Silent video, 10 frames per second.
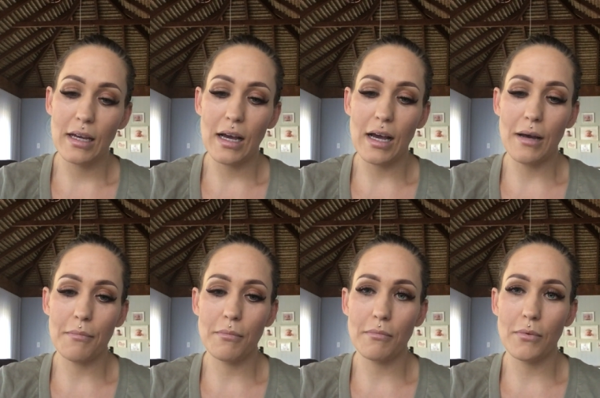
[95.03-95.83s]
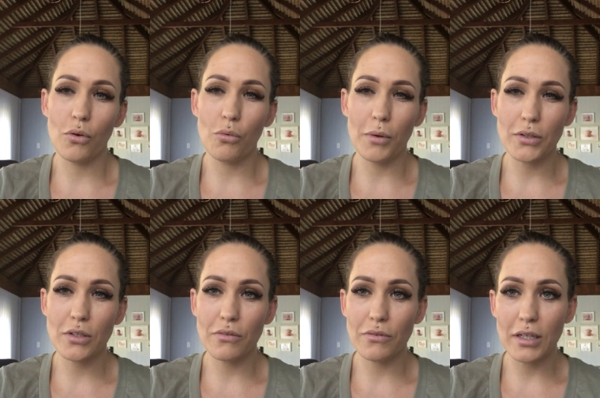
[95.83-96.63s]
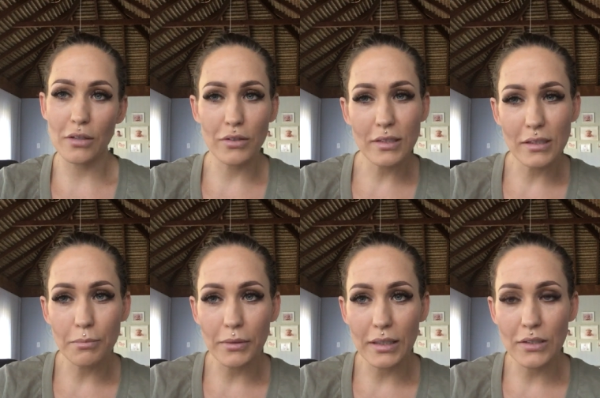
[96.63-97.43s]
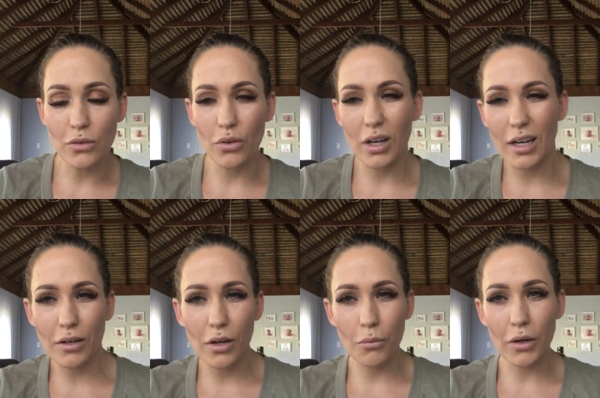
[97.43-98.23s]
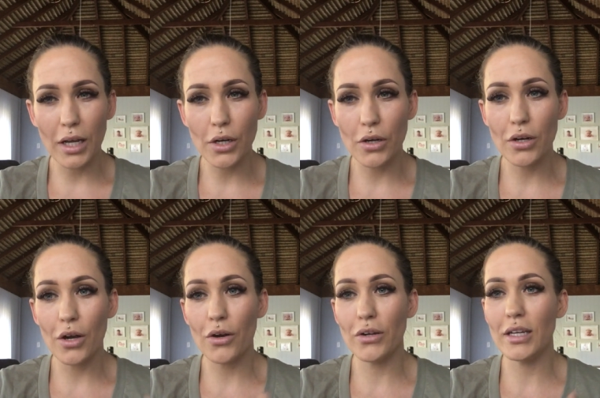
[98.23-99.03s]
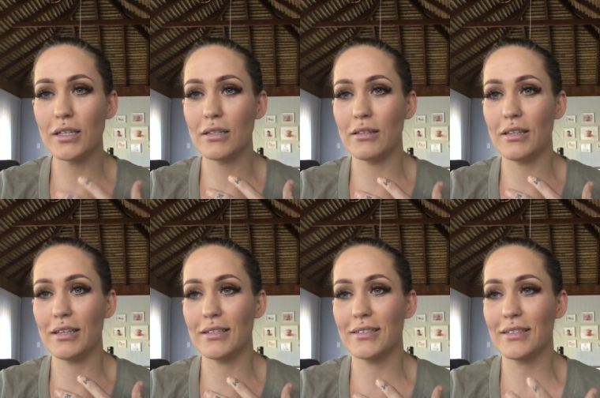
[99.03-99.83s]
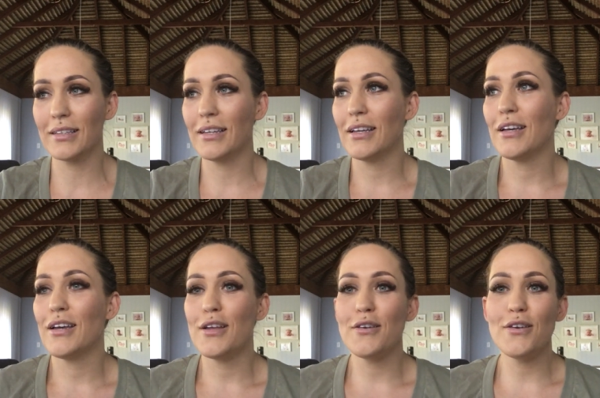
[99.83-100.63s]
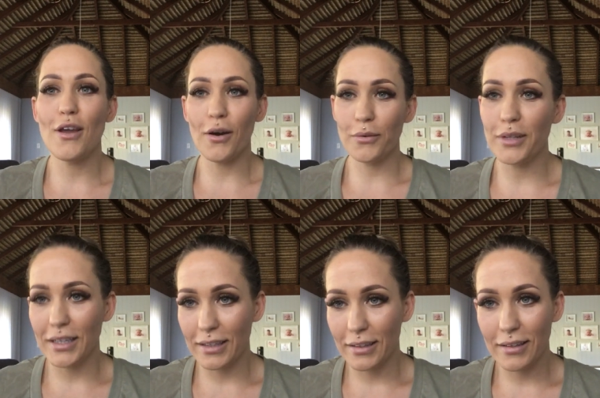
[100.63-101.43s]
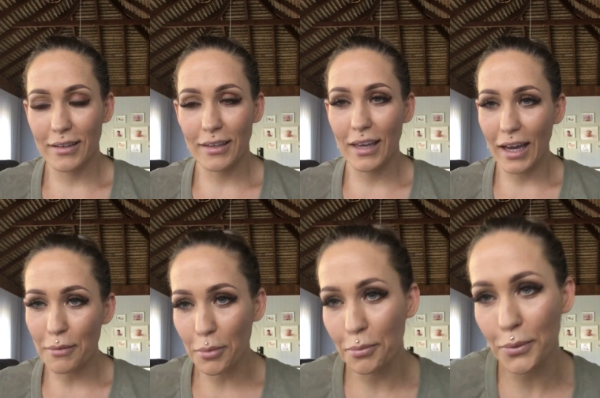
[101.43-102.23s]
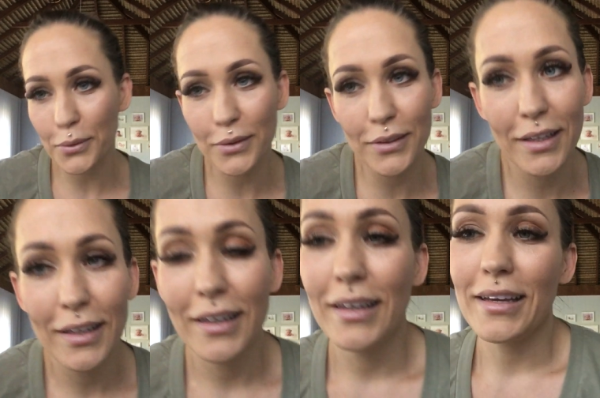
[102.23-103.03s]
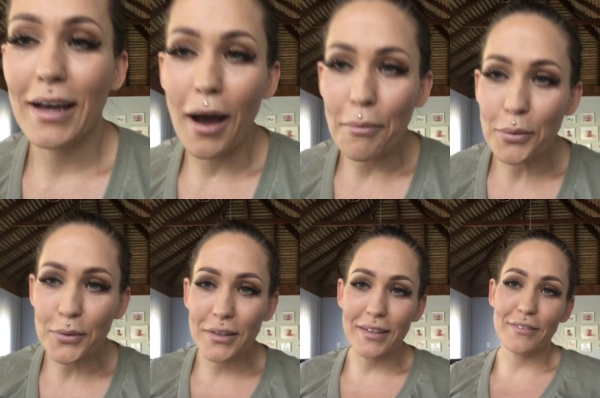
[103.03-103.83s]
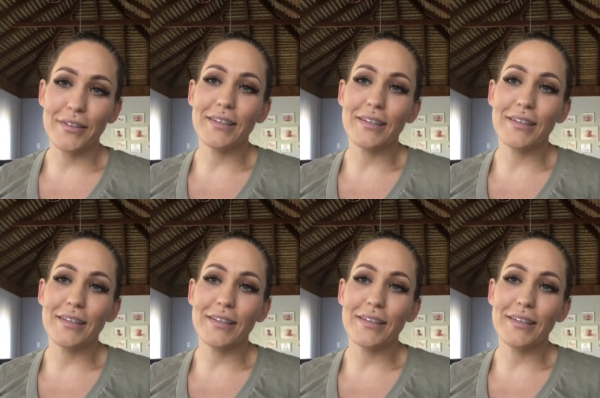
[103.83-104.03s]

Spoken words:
almost of ignorance is bliss, or I don't know what I don't know, into this knowing, capable couple that